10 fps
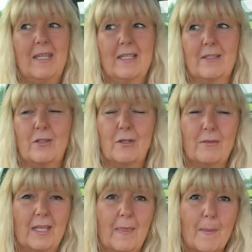That's a new
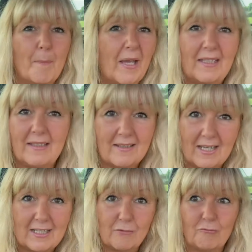thing. And the pain in
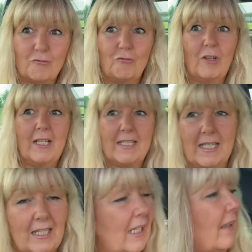that is
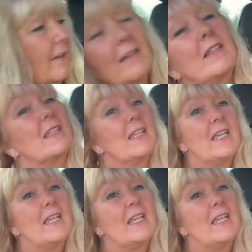ridiculous.